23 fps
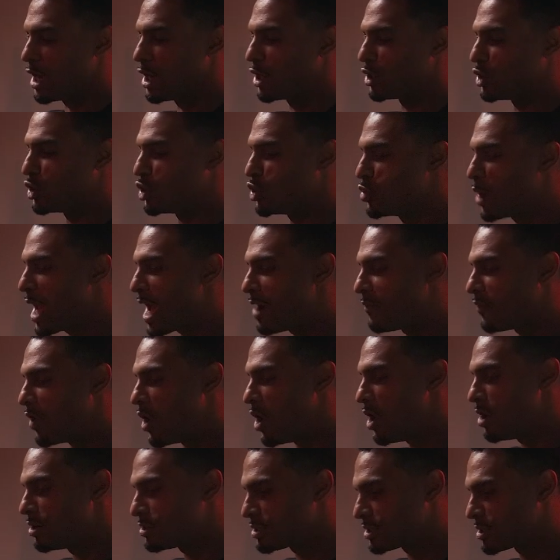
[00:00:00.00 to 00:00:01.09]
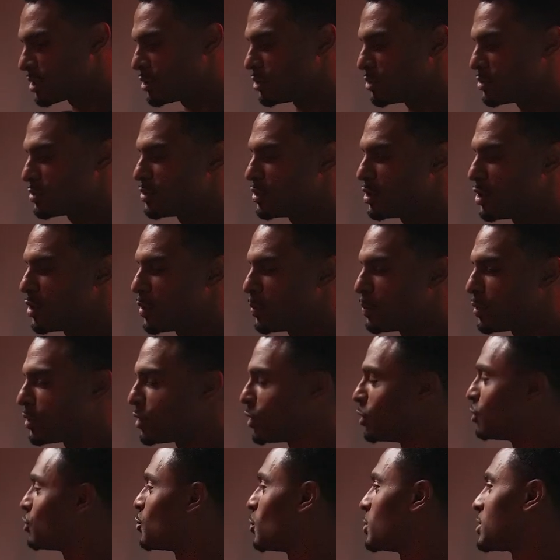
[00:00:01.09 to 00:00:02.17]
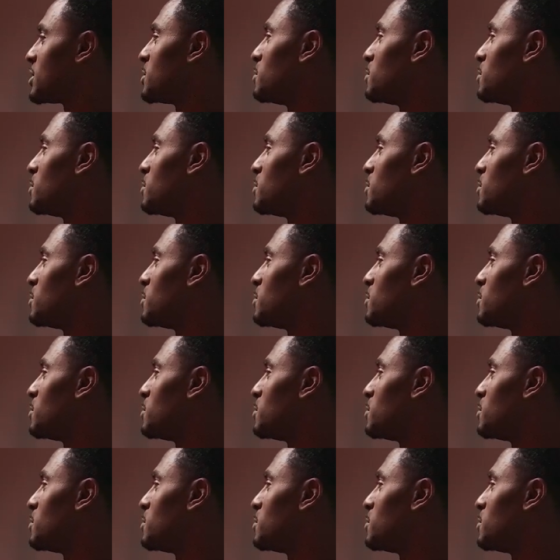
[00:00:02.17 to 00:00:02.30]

You have also produced with